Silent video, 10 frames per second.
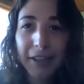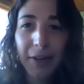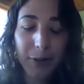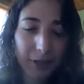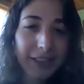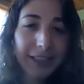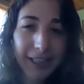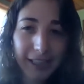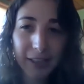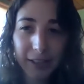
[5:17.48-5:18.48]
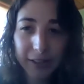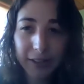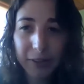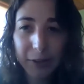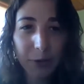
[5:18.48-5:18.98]
or to deciding to
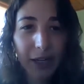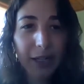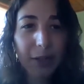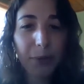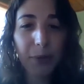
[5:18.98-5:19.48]
create it,